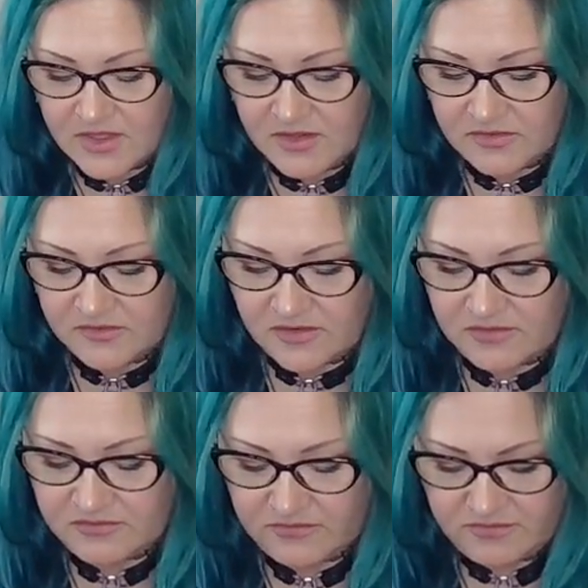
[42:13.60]

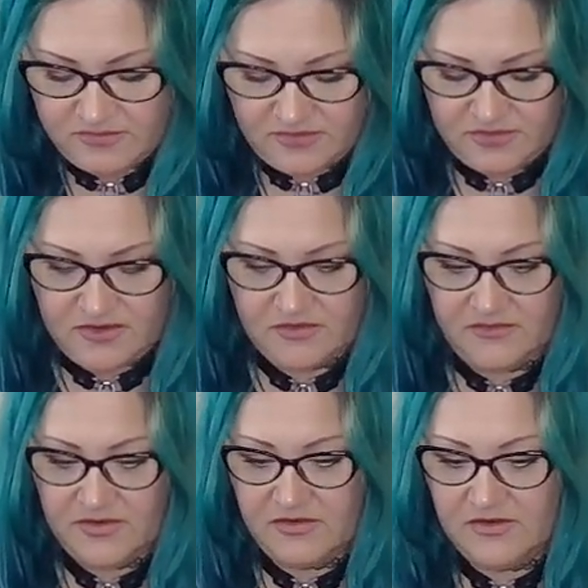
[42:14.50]
So there's a
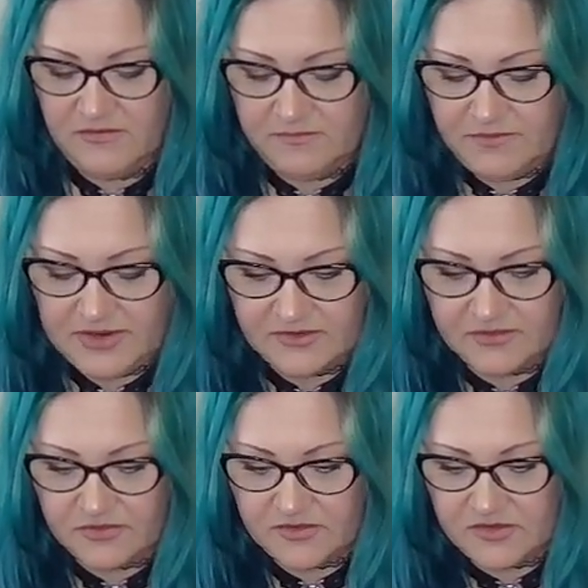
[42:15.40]
very big
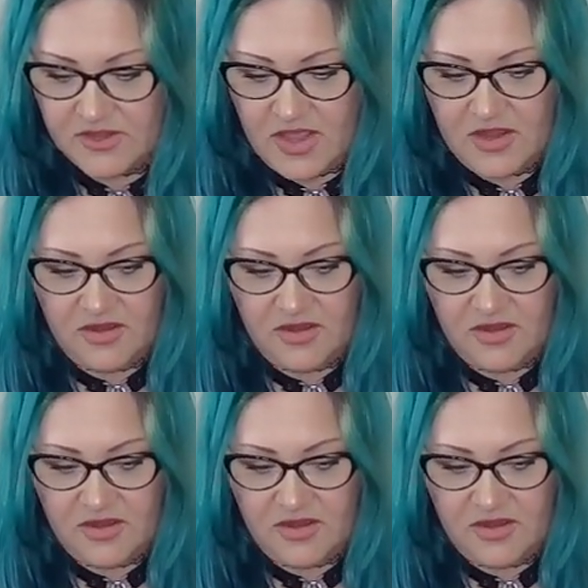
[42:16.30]
difference in that.